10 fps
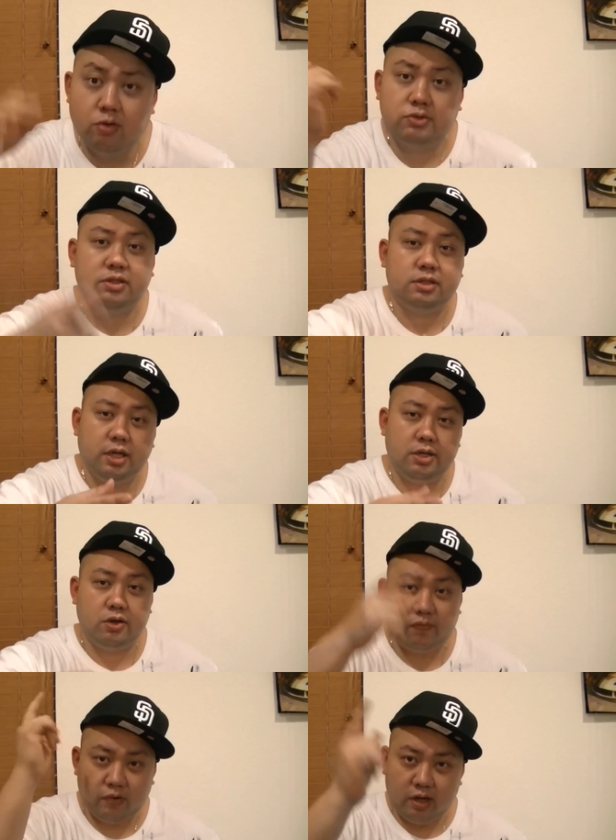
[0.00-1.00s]
Roach. There you
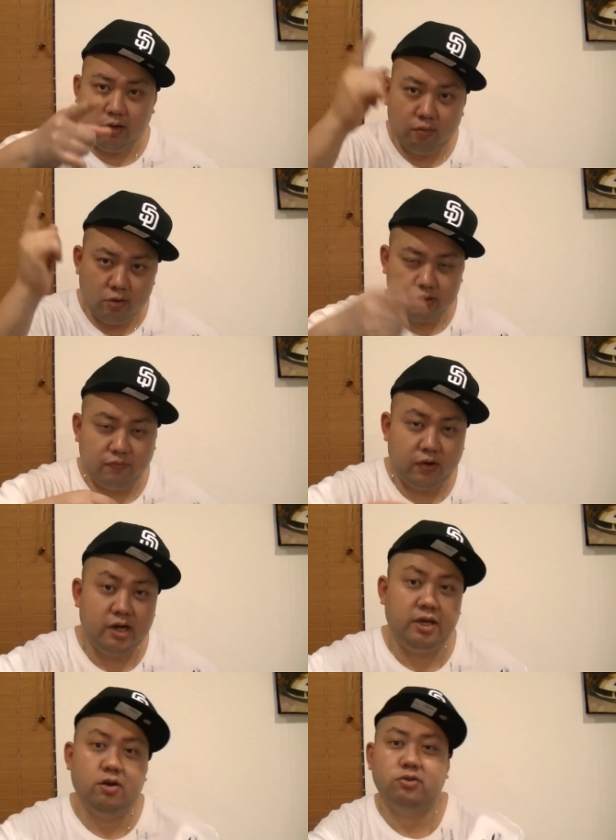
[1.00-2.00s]
go, Freddie Roach.
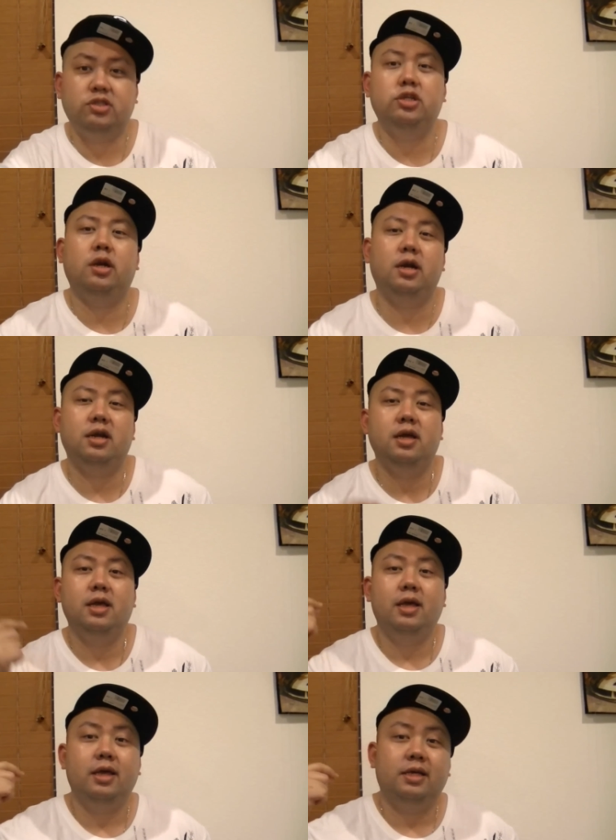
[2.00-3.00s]
Freddie Knows shirt
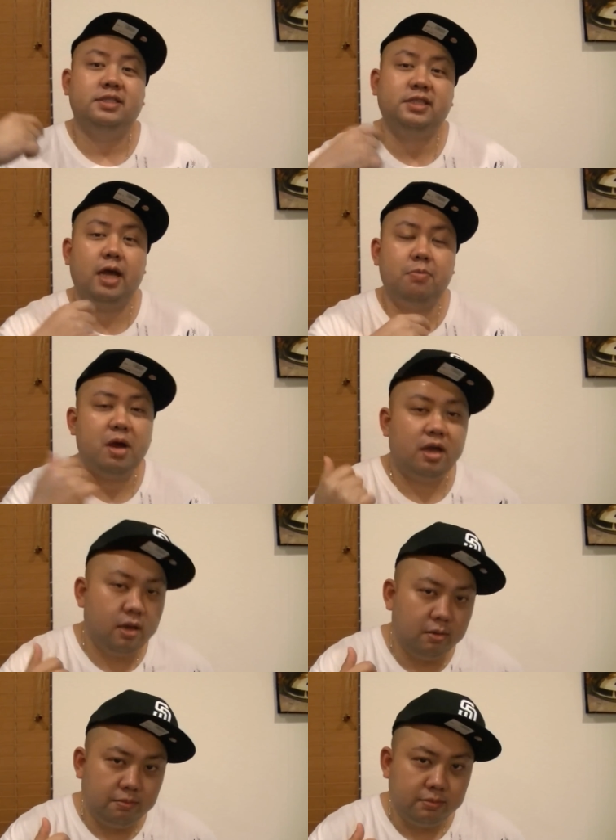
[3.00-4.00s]
signed by
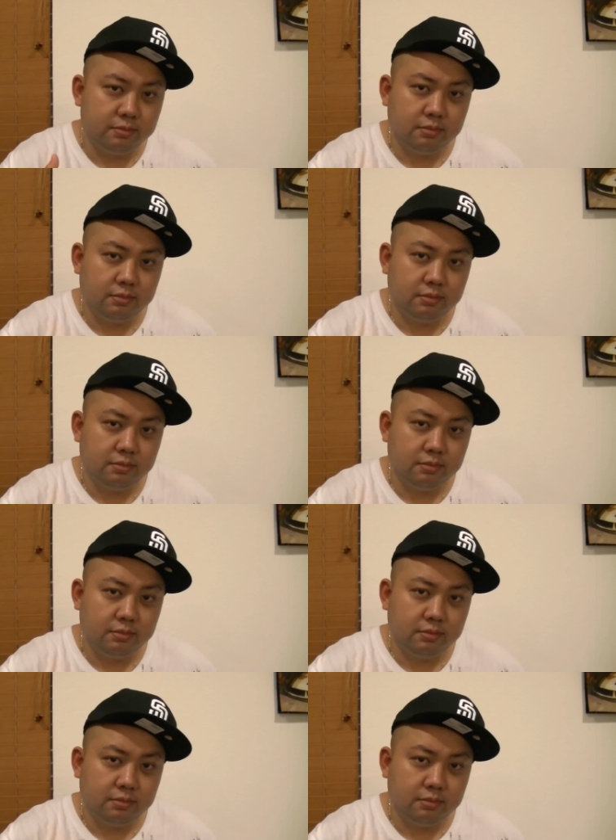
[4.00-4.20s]
him.